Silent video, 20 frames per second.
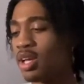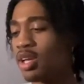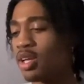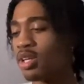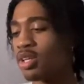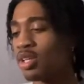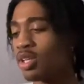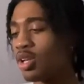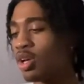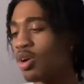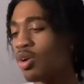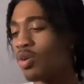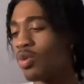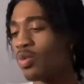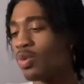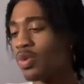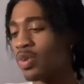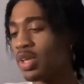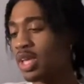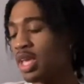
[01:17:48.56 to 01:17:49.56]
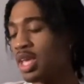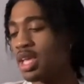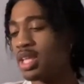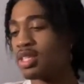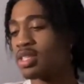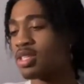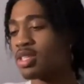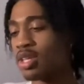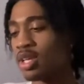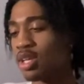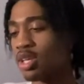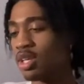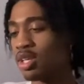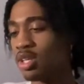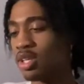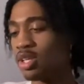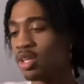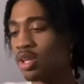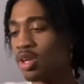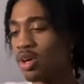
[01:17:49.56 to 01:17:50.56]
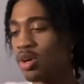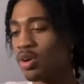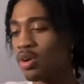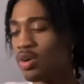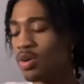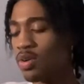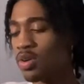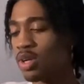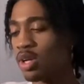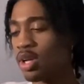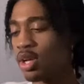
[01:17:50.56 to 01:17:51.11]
you know, it. You know,